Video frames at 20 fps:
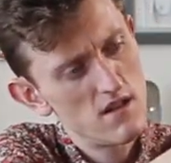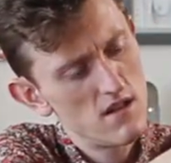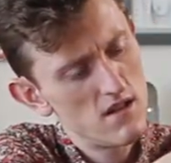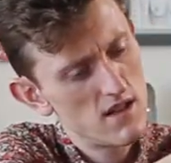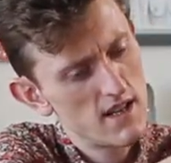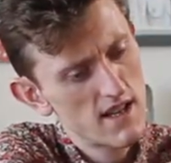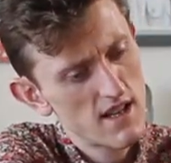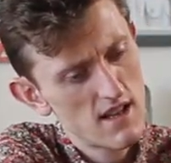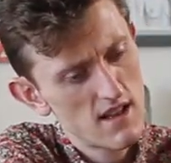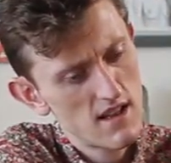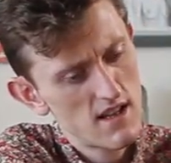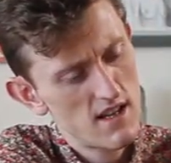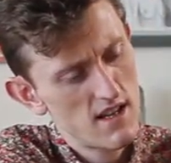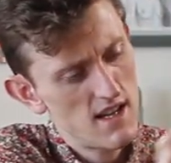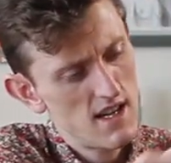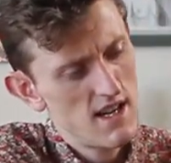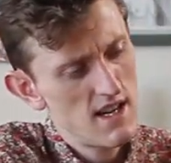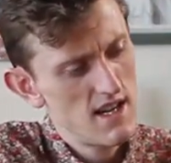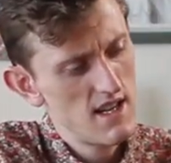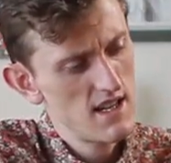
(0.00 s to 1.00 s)
like
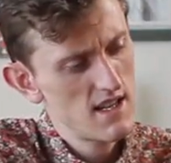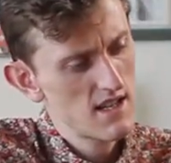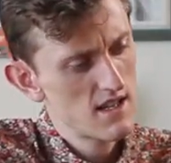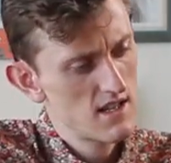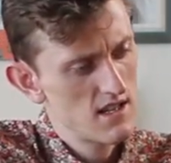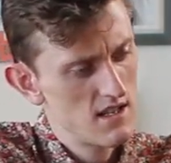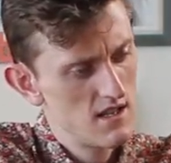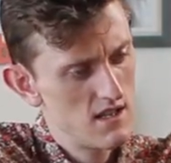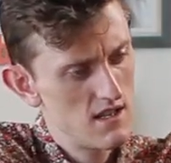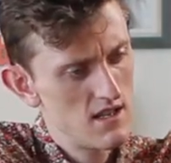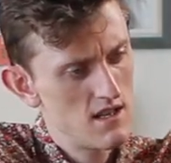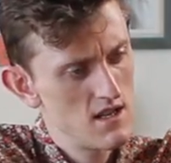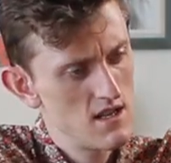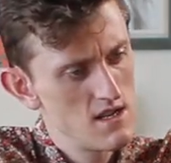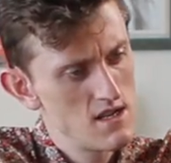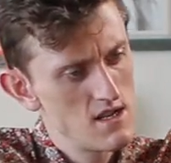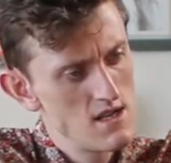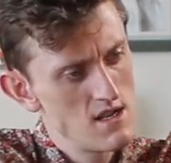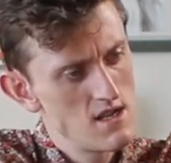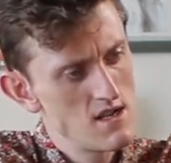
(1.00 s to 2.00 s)
that.
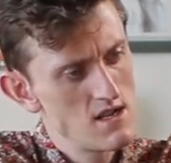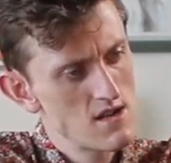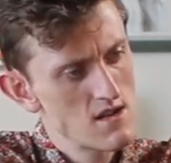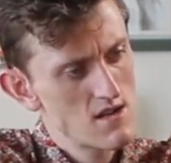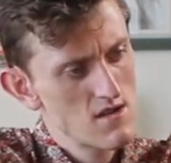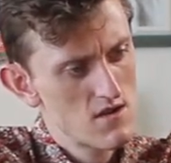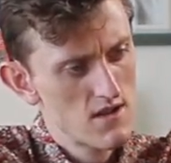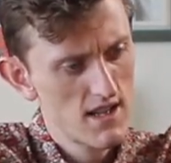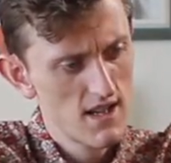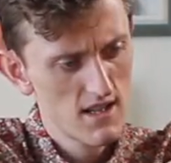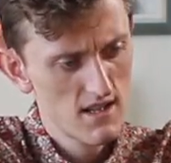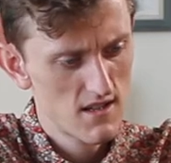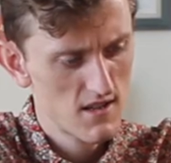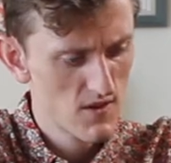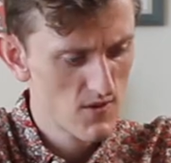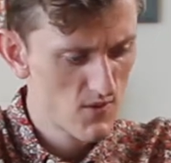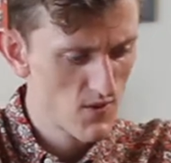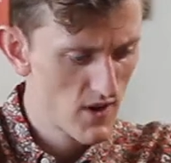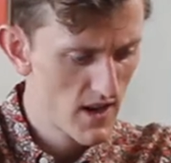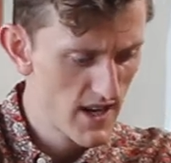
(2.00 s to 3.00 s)
So that's
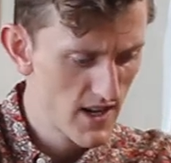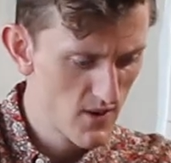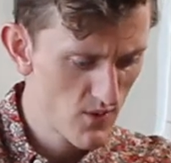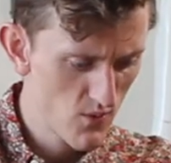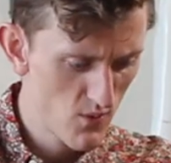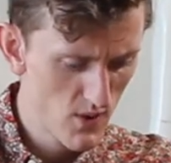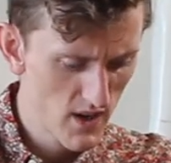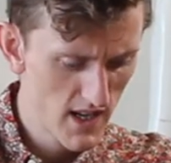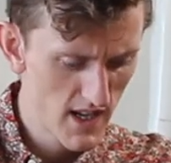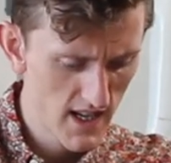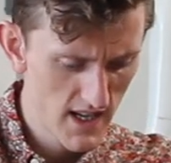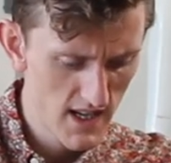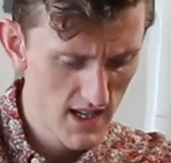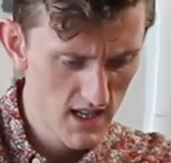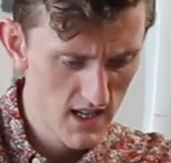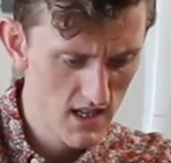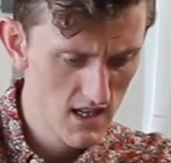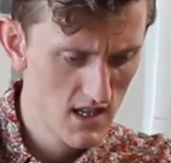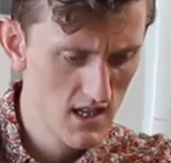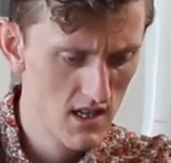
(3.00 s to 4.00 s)
the right
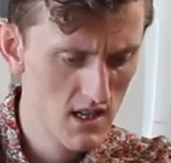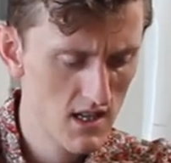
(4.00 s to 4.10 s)
way.